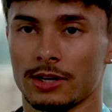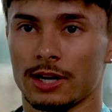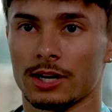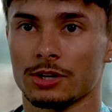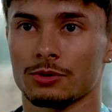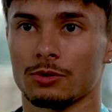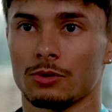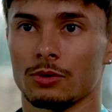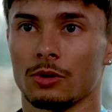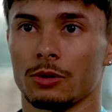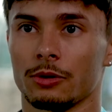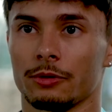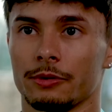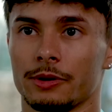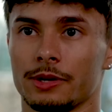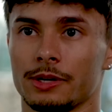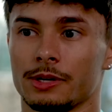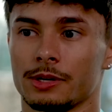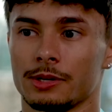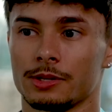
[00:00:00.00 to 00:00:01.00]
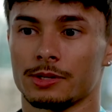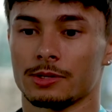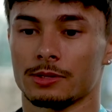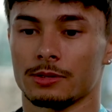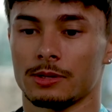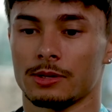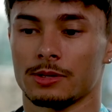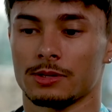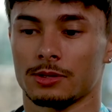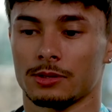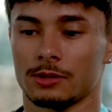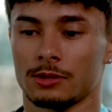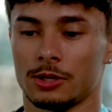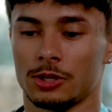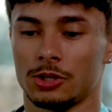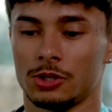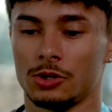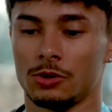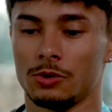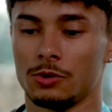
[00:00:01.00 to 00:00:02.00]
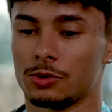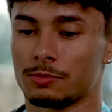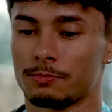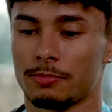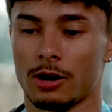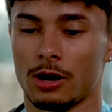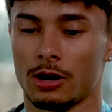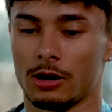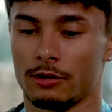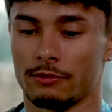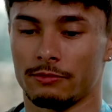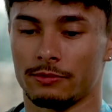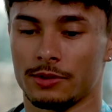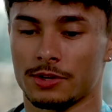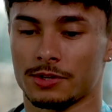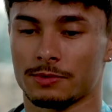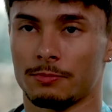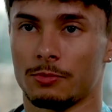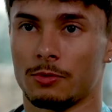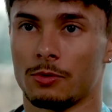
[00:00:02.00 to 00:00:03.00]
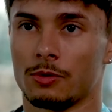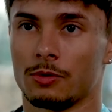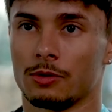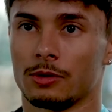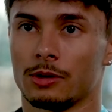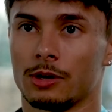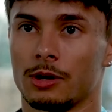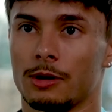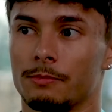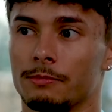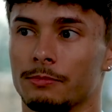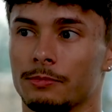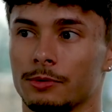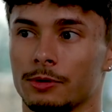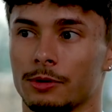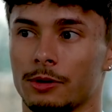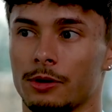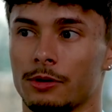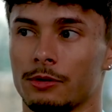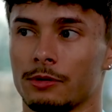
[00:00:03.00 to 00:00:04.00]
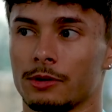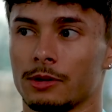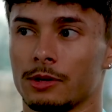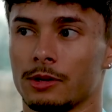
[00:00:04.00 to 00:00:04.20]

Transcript: national lottery is a huge part of this sport. You know,